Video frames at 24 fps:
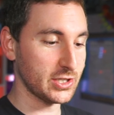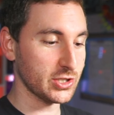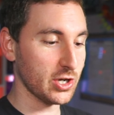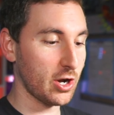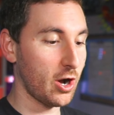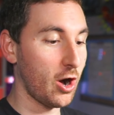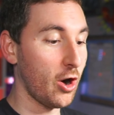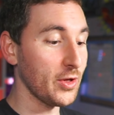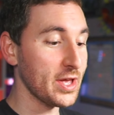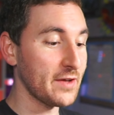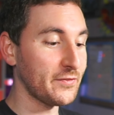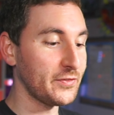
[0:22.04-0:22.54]
All
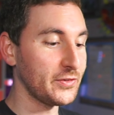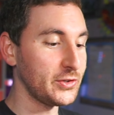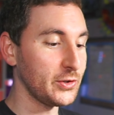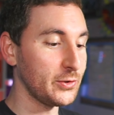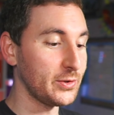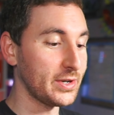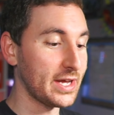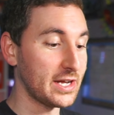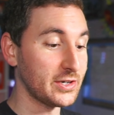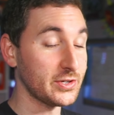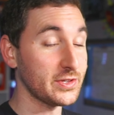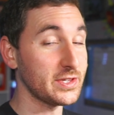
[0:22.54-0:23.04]
you have to do to
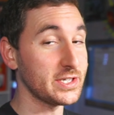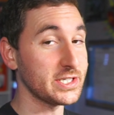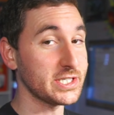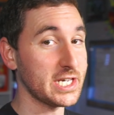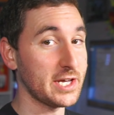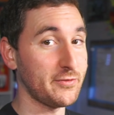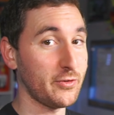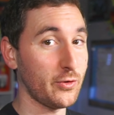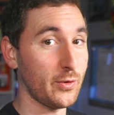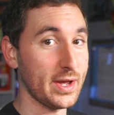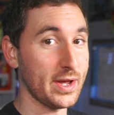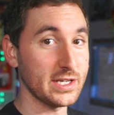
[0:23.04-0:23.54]
enter this
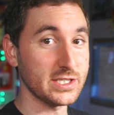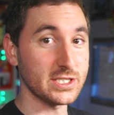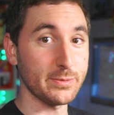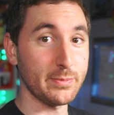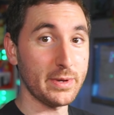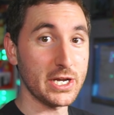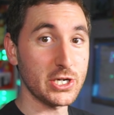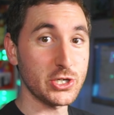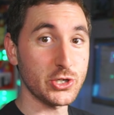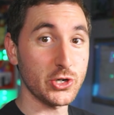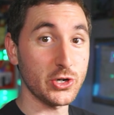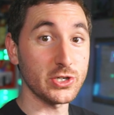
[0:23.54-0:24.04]
giveaway is to make
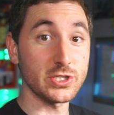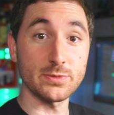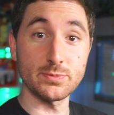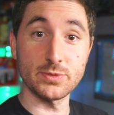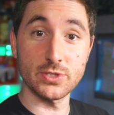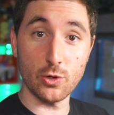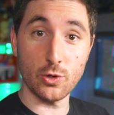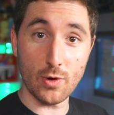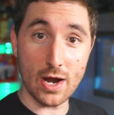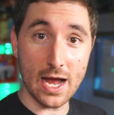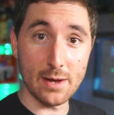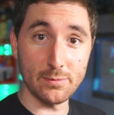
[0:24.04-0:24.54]
sure you're
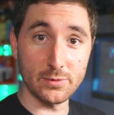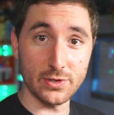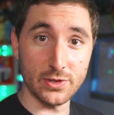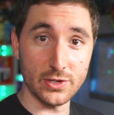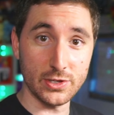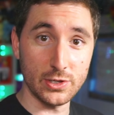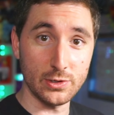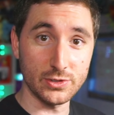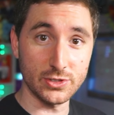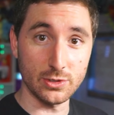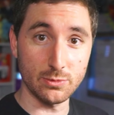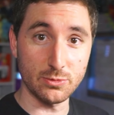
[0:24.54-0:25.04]
subscribed to the
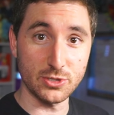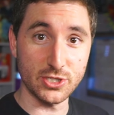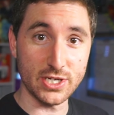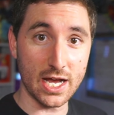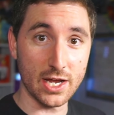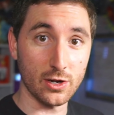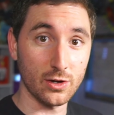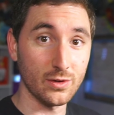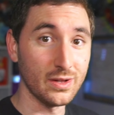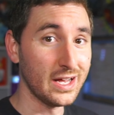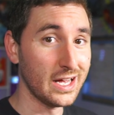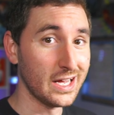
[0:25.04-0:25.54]
YouTube
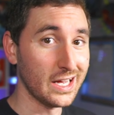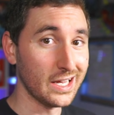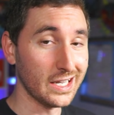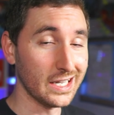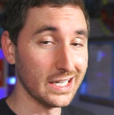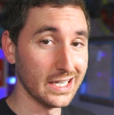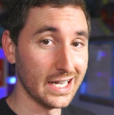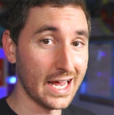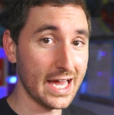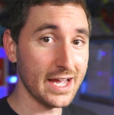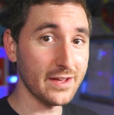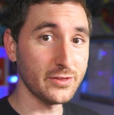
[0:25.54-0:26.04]
channel,
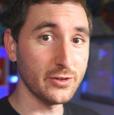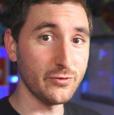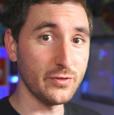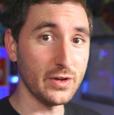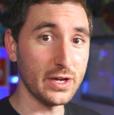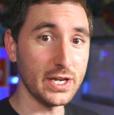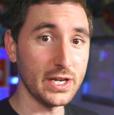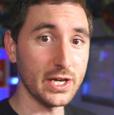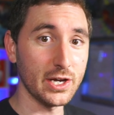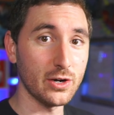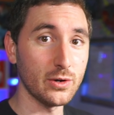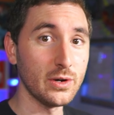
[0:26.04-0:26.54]
like the
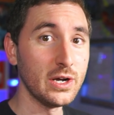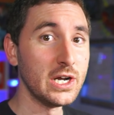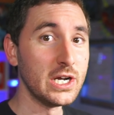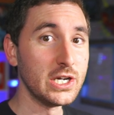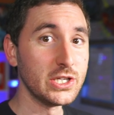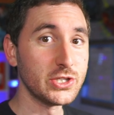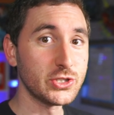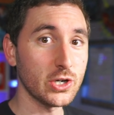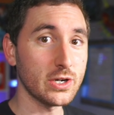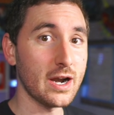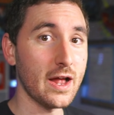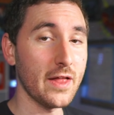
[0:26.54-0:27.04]
video,
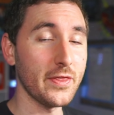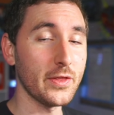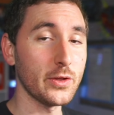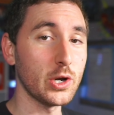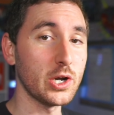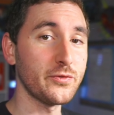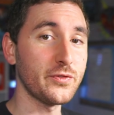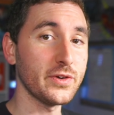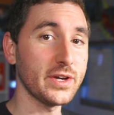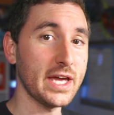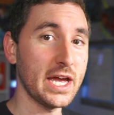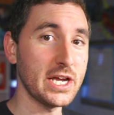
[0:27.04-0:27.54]
turn on the
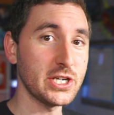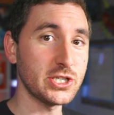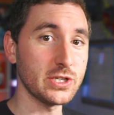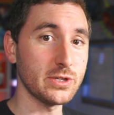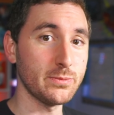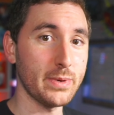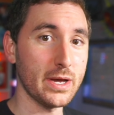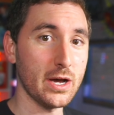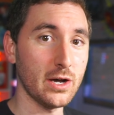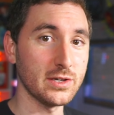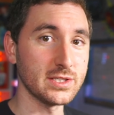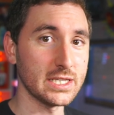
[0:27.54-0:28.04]
notification
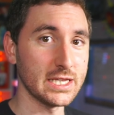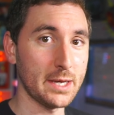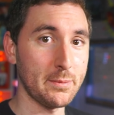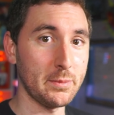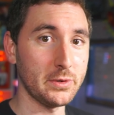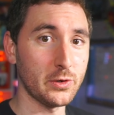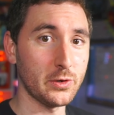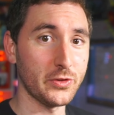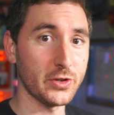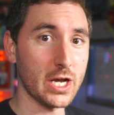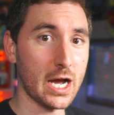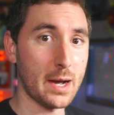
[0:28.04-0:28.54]
bells, and let me know in
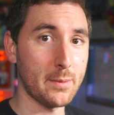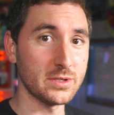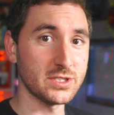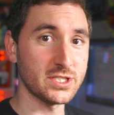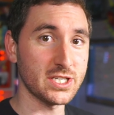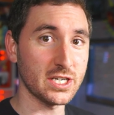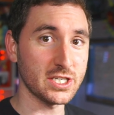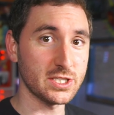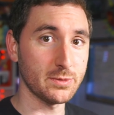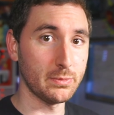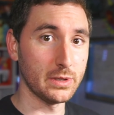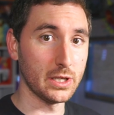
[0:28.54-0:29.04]
the comment
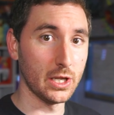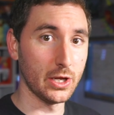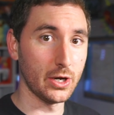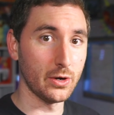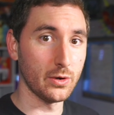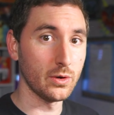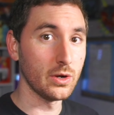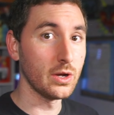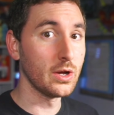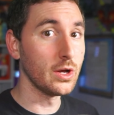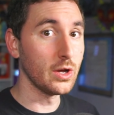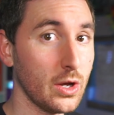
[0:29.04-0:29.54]
section below
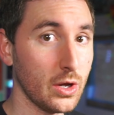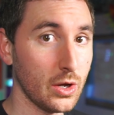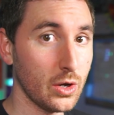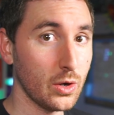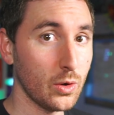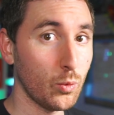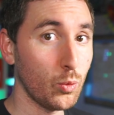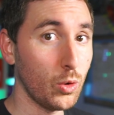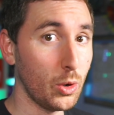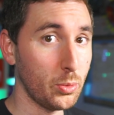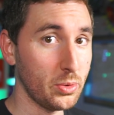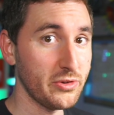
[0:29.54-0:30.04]

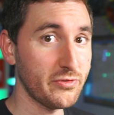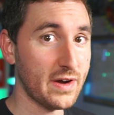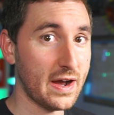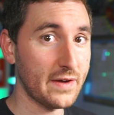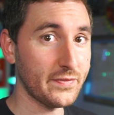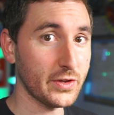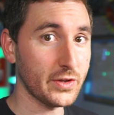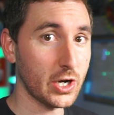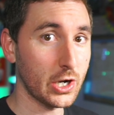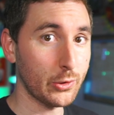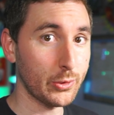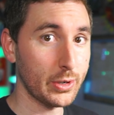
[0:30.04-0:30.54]
will we find the
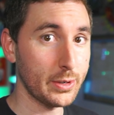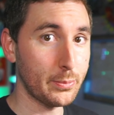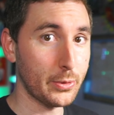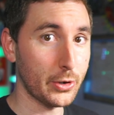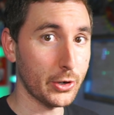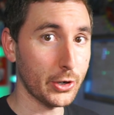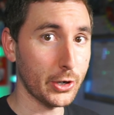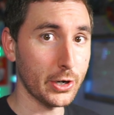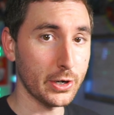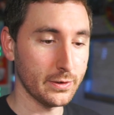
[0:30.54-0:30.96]
Hungry Burger?